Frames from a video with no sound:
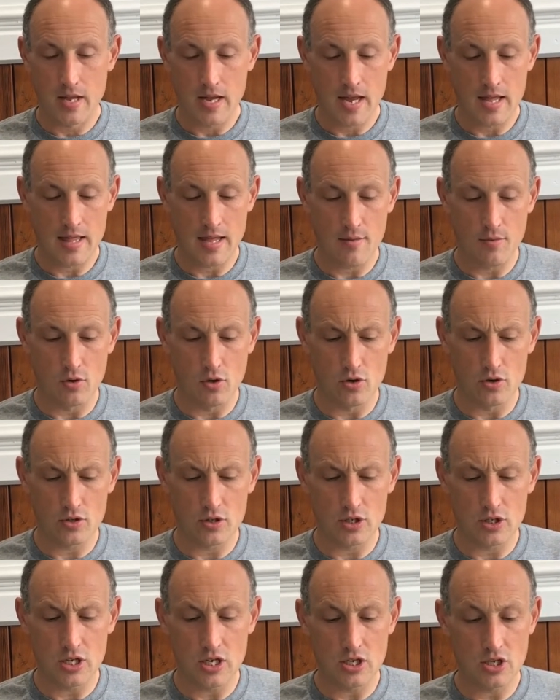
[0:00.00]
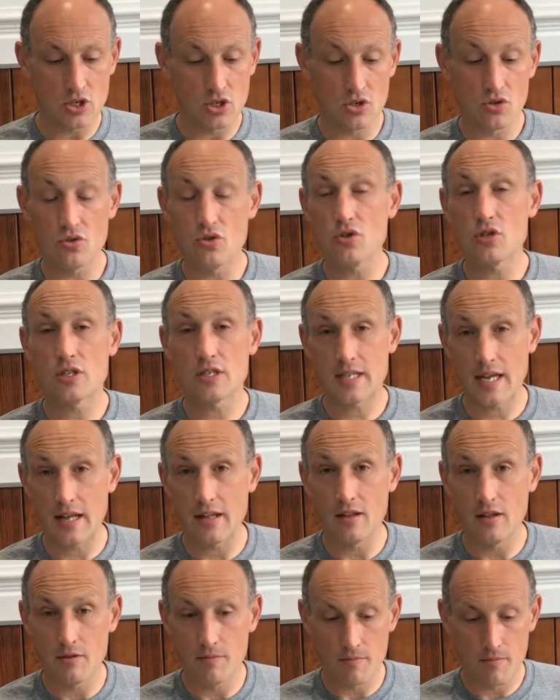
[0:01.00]
and they will look to teachers who just
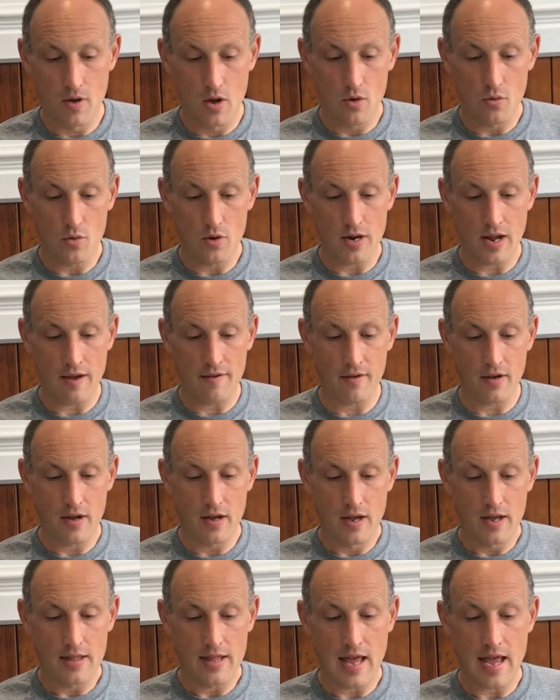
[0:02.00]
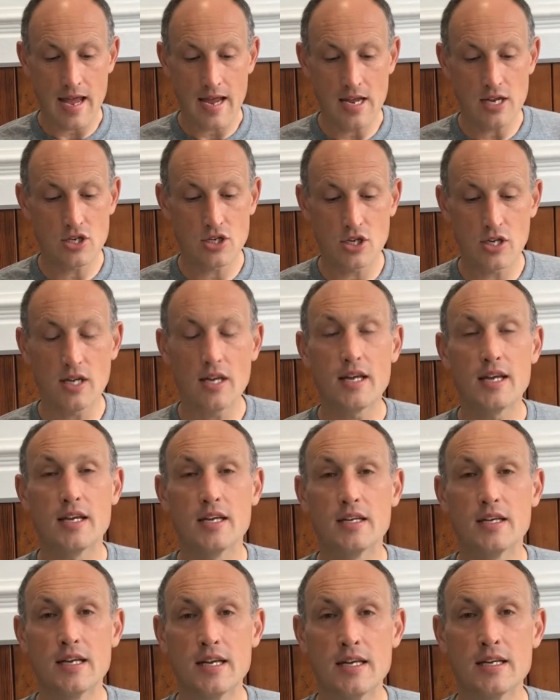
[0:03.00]
tell them whatever their itching
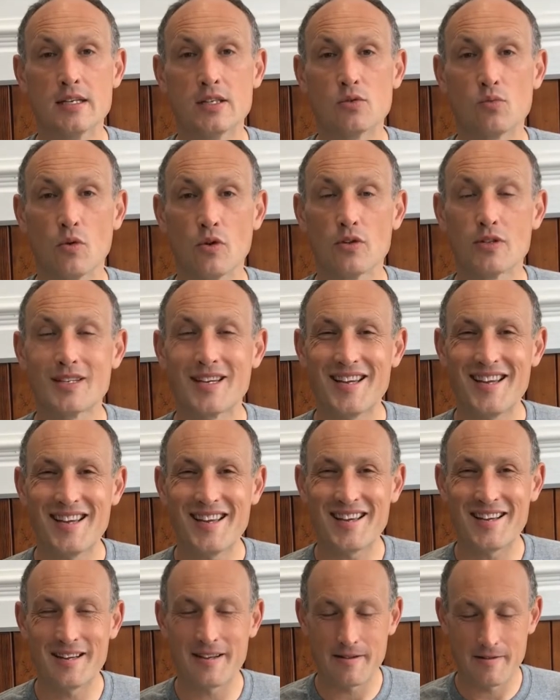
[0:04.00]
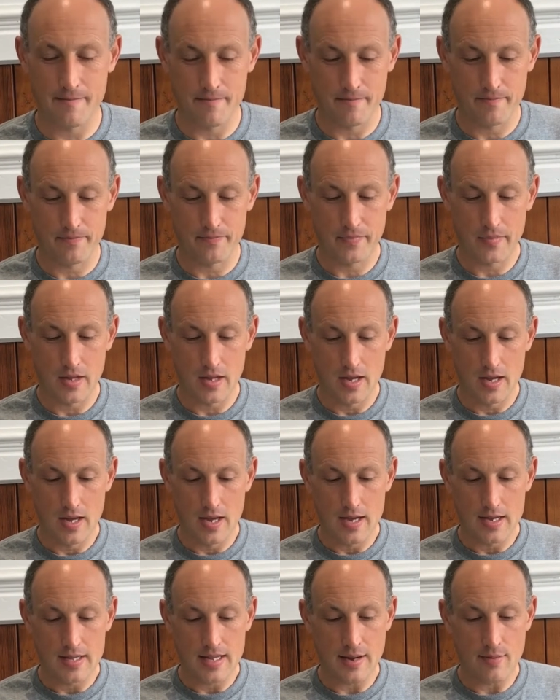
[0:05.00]
ears want to hear.
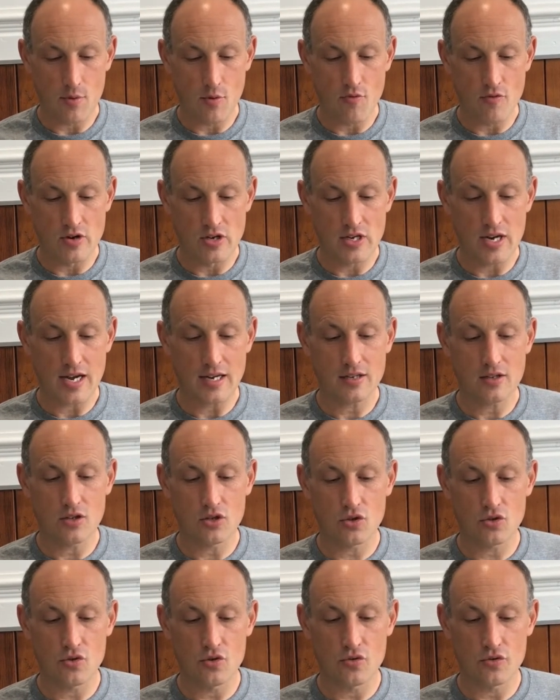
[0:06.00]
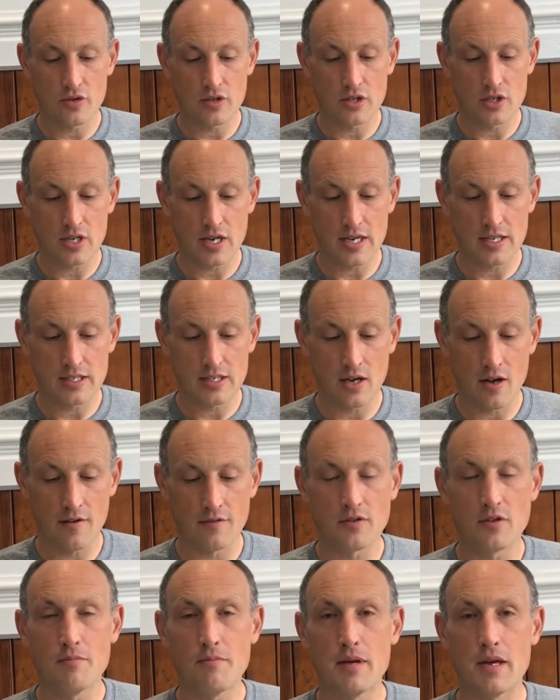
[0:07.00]
They will reject the truth and chase
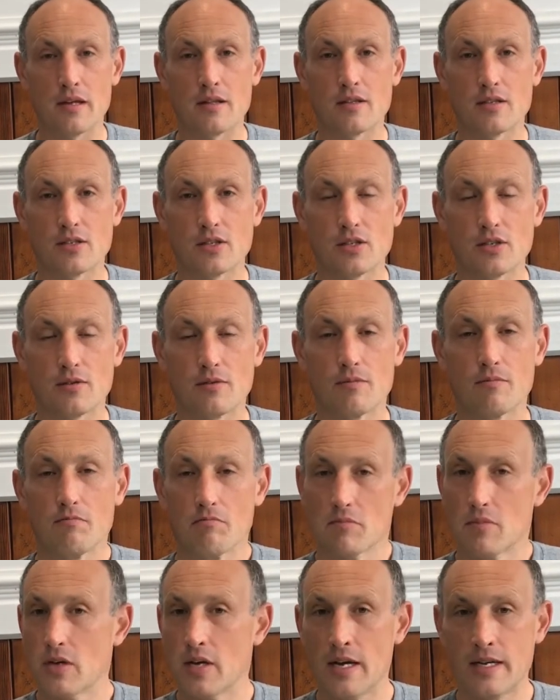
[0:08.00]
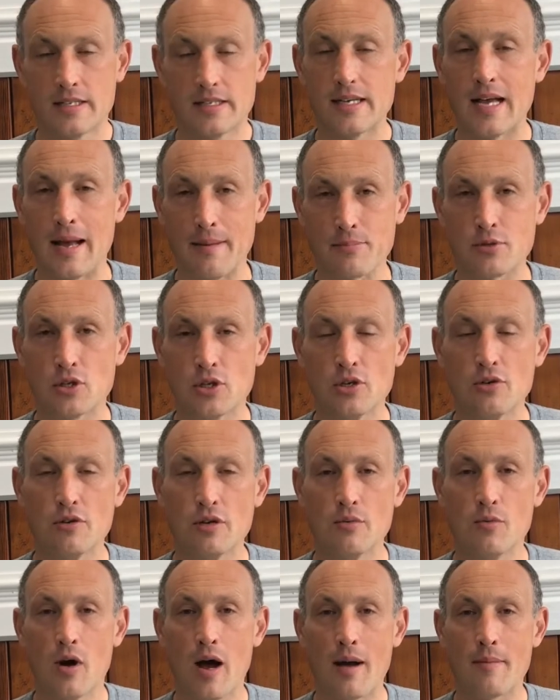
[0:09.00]
after myths. It's absolutely
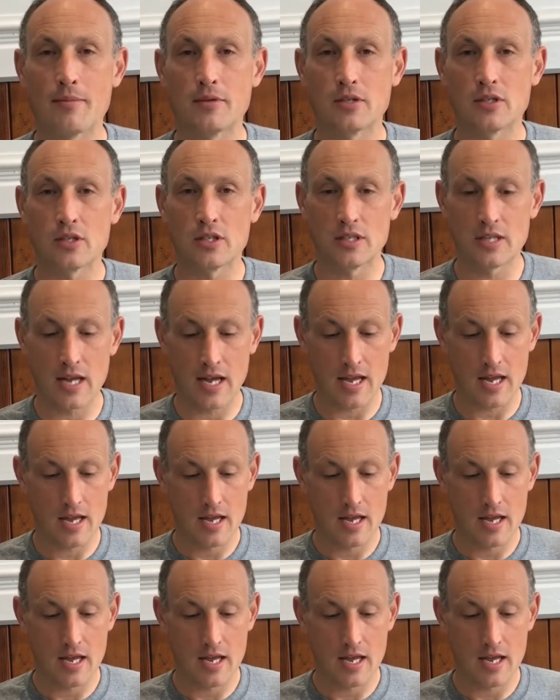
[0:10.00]
what happens today.